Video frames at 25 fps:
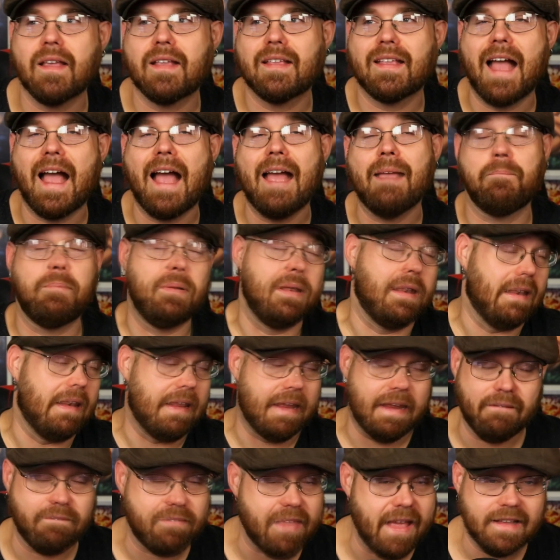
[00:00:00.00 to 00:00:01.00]
I
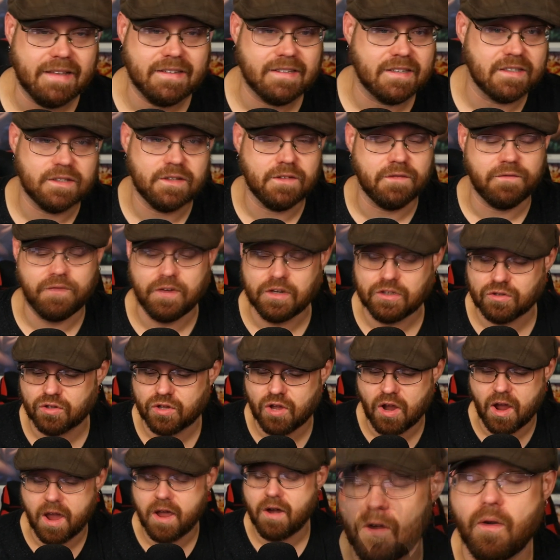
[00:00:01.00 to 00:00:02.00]
believe that's his official
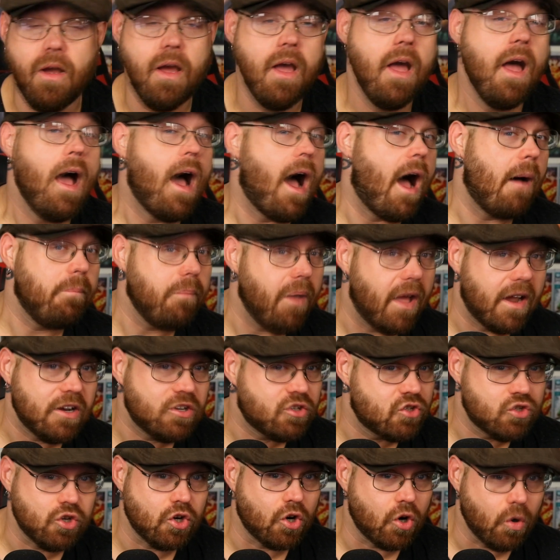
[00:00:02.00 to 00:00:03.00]
title. I'm not
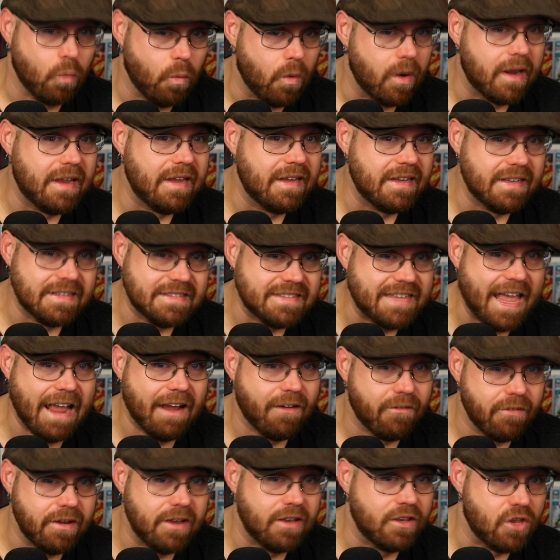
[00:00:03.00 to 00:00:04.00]
sure what he
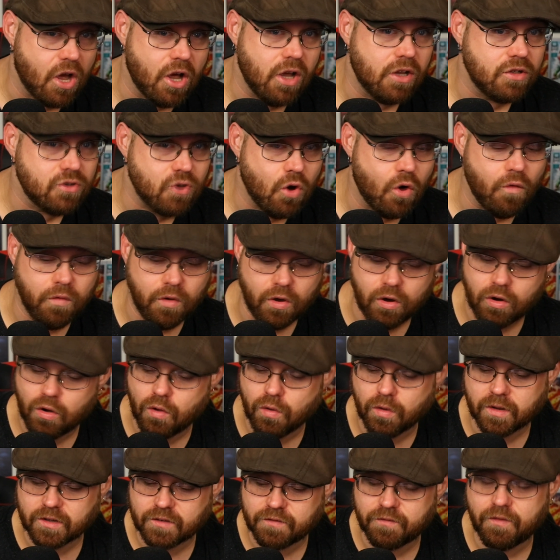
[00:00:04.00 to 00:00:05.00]
exactly does over
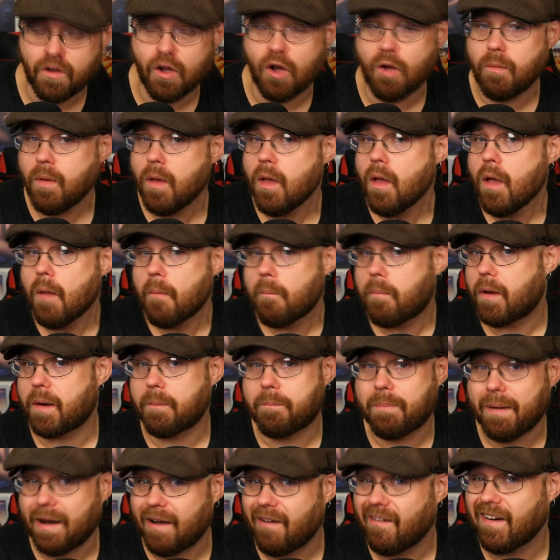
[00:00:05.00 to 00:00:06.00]
Lucasfilm, but
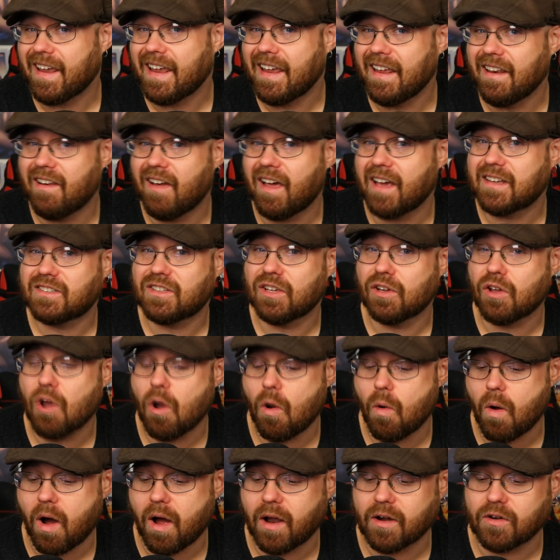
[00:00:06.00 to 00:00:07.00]
apparently he likes to
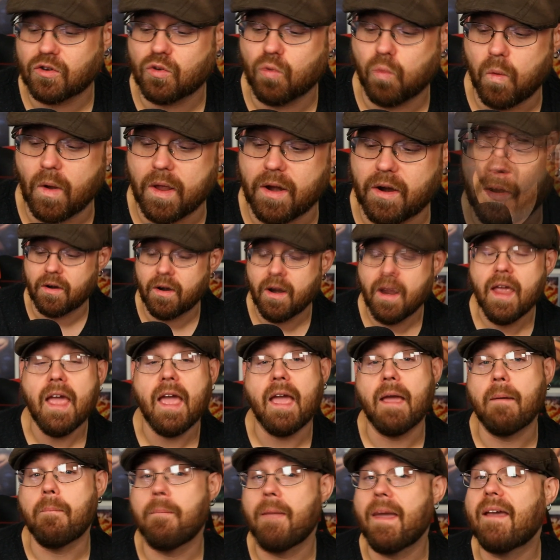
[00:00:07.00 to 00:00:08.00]
go on Twitter
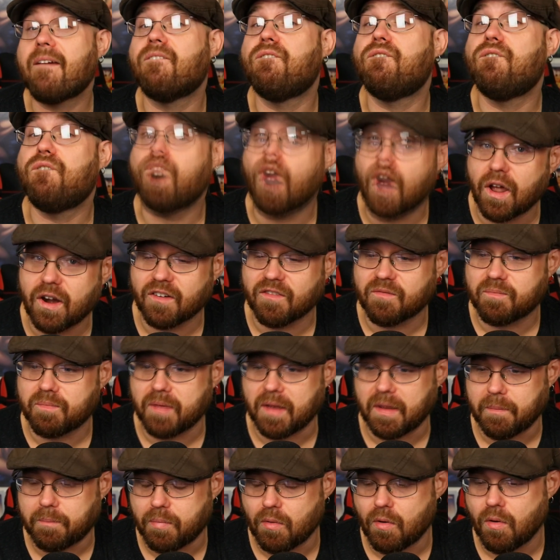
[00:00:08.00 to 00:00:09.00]
and make fun of
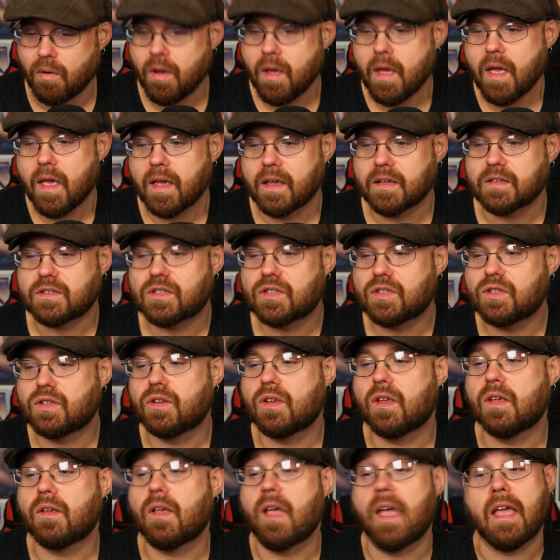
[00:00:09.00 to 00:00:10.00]
people.
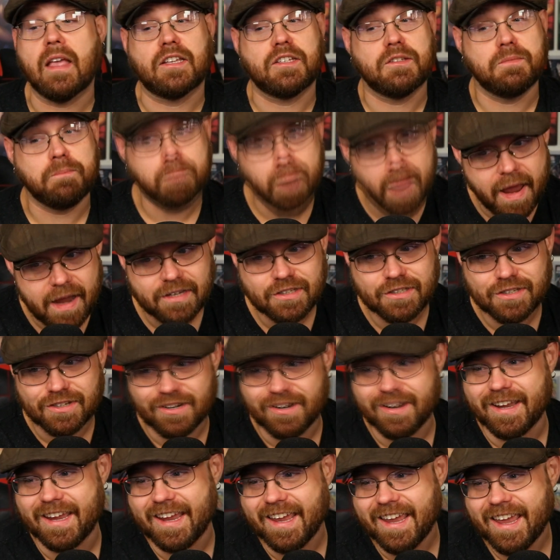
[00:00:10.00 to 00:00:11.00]

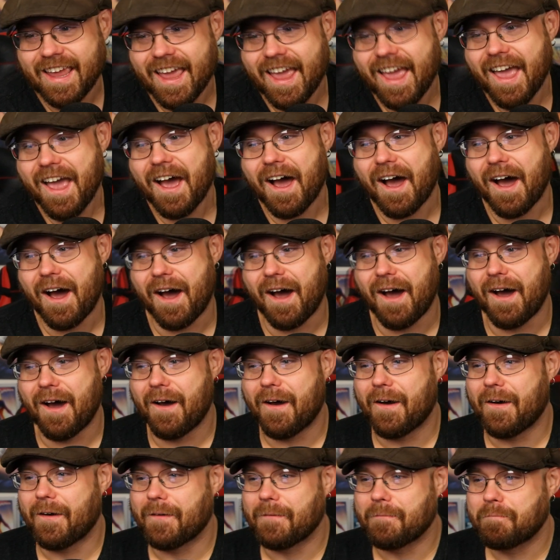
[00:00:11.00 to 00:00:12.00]
Especially
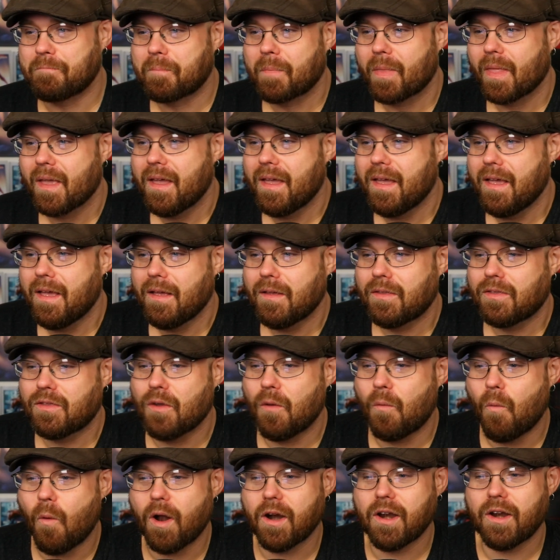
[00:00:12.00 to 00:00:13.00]
the
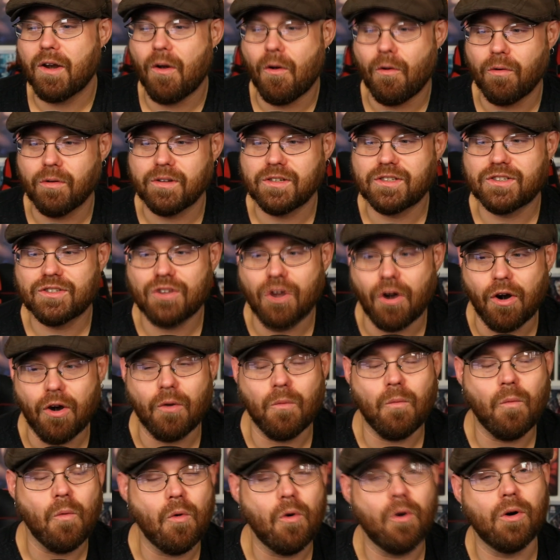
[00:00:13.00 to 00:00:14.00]
one and only Star
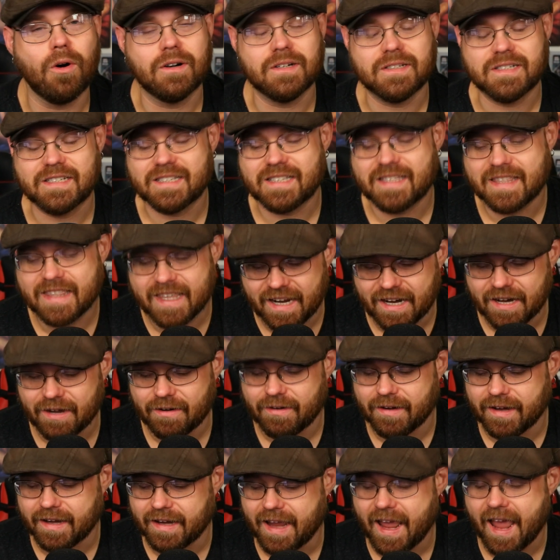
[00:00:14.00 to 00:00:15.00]
Wars
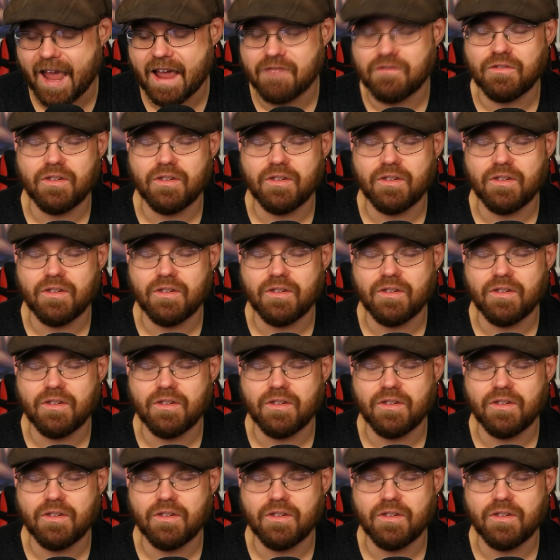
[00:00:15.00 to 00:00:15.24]
Theory. As you